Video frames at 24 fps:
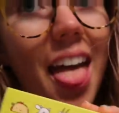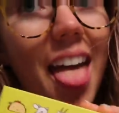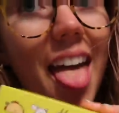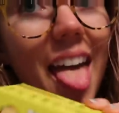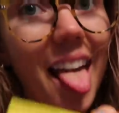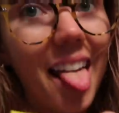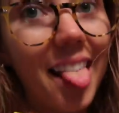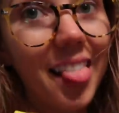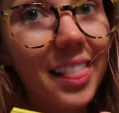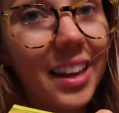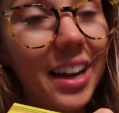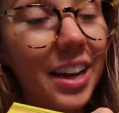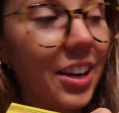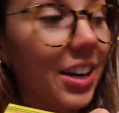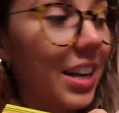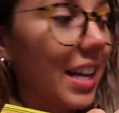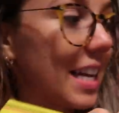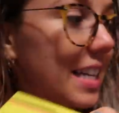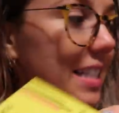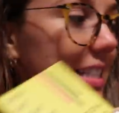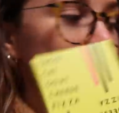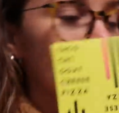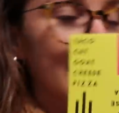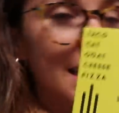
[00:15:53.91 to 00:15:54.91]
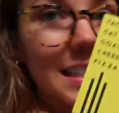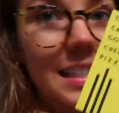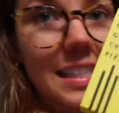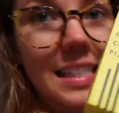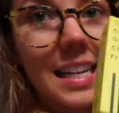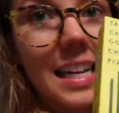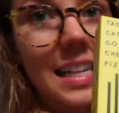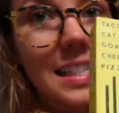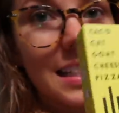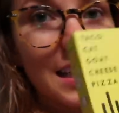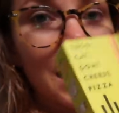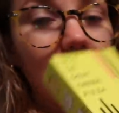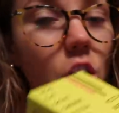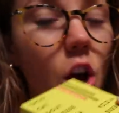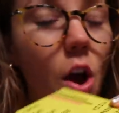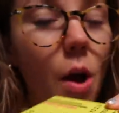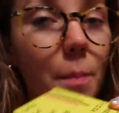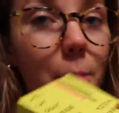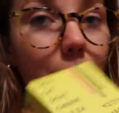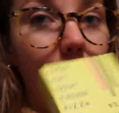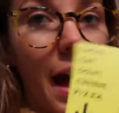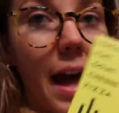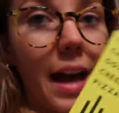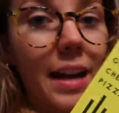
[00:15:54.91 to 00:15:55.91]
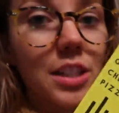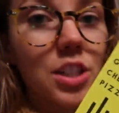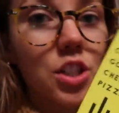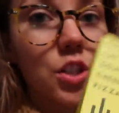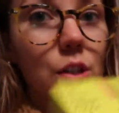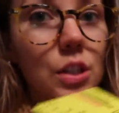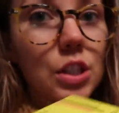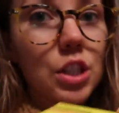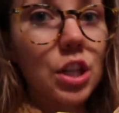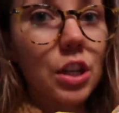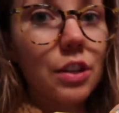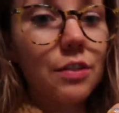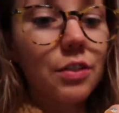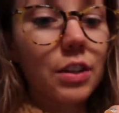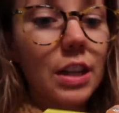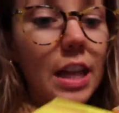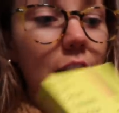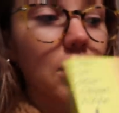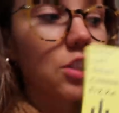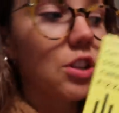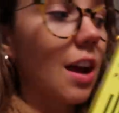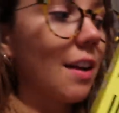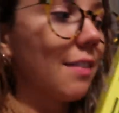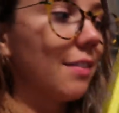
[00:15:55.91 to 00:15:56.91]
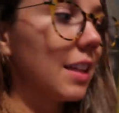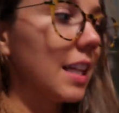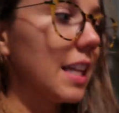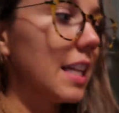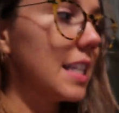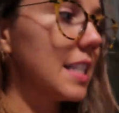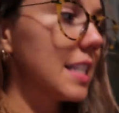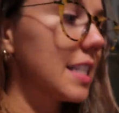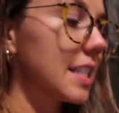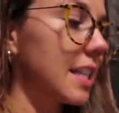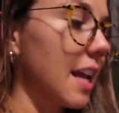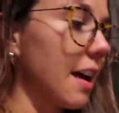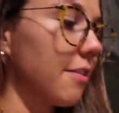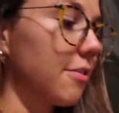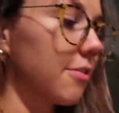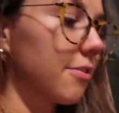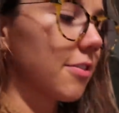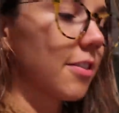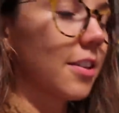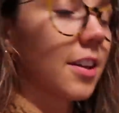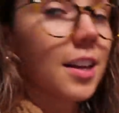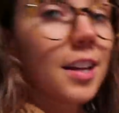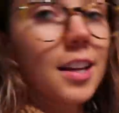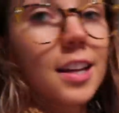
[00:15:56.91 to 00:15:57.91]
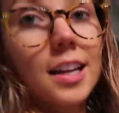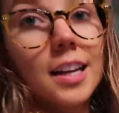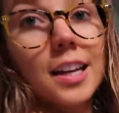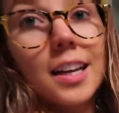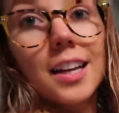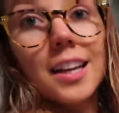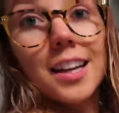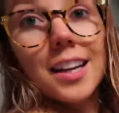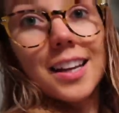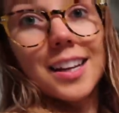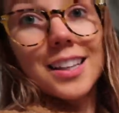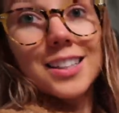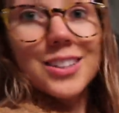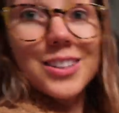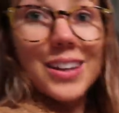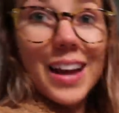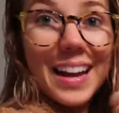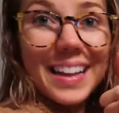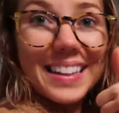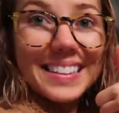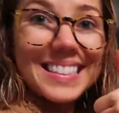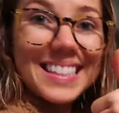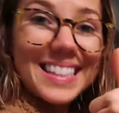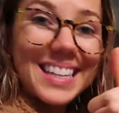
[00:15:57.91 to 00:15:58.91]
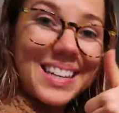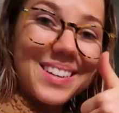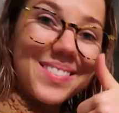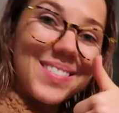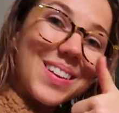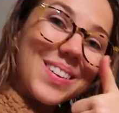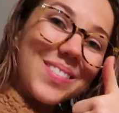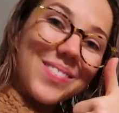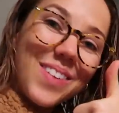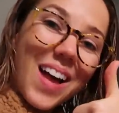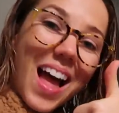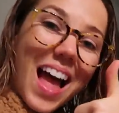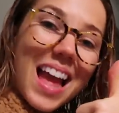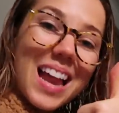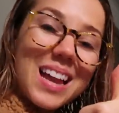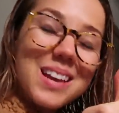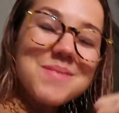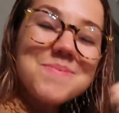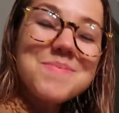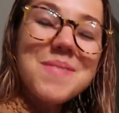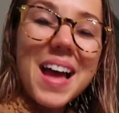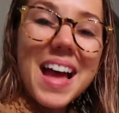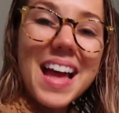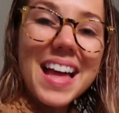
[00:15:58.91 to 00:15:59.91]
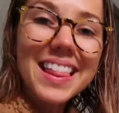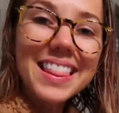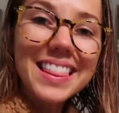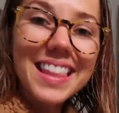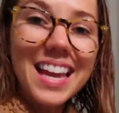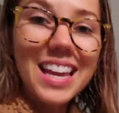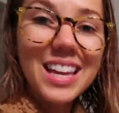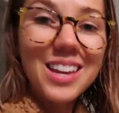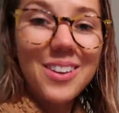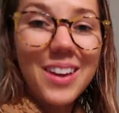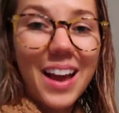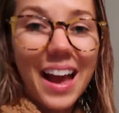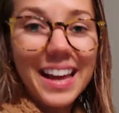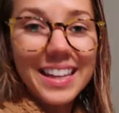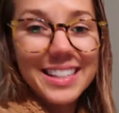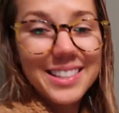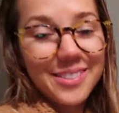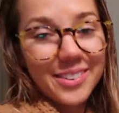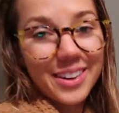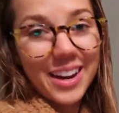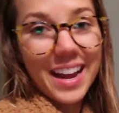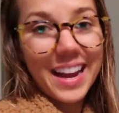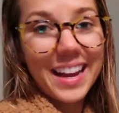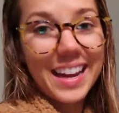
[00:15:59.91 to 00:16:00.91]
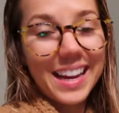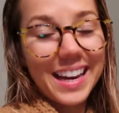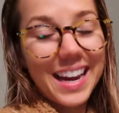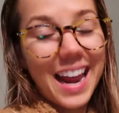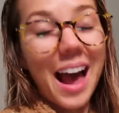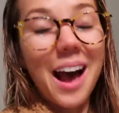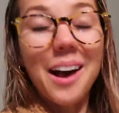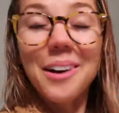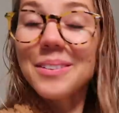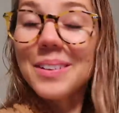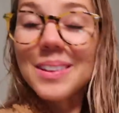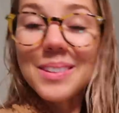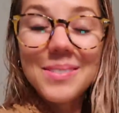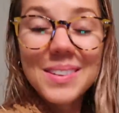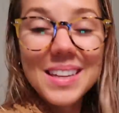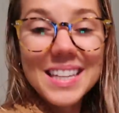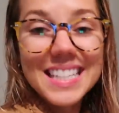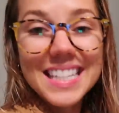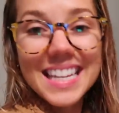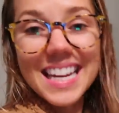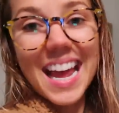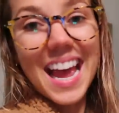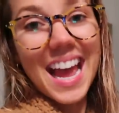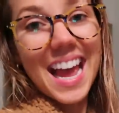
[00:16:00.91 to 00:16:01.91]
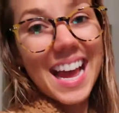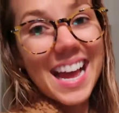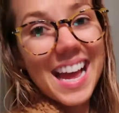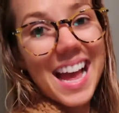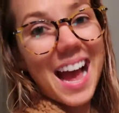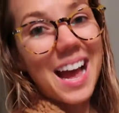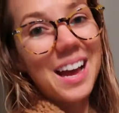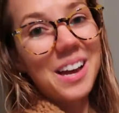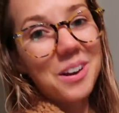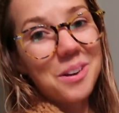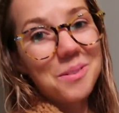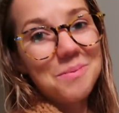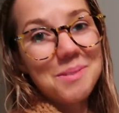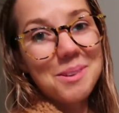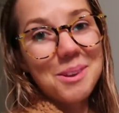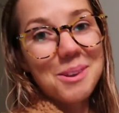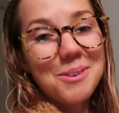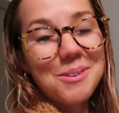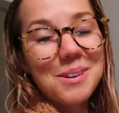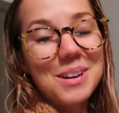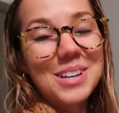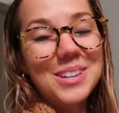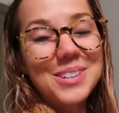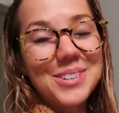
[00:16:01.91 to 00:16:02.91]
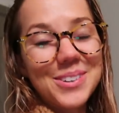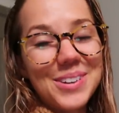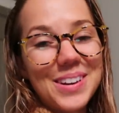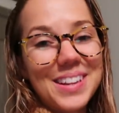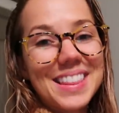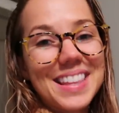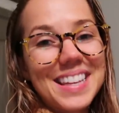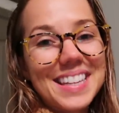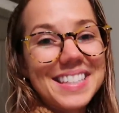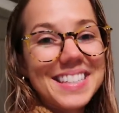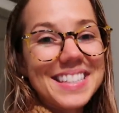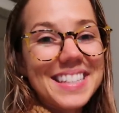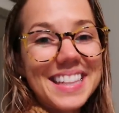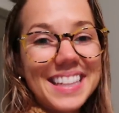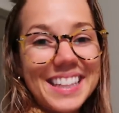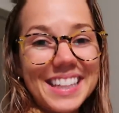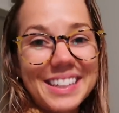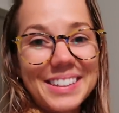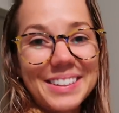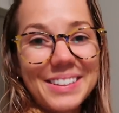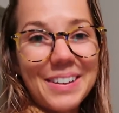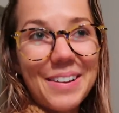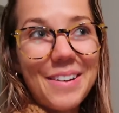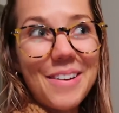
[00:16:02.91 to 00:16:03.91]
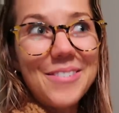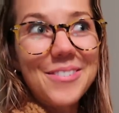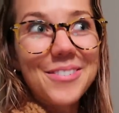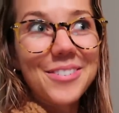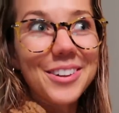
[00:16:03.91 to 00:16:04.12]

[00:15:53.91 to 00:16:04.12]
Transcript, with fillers: Hilarious and it's nice and compact so it's good for like traveling and stuff. So yeah, it's gonna be fun, but thank you guys for hanging out with me today. I hope you enjoyed this little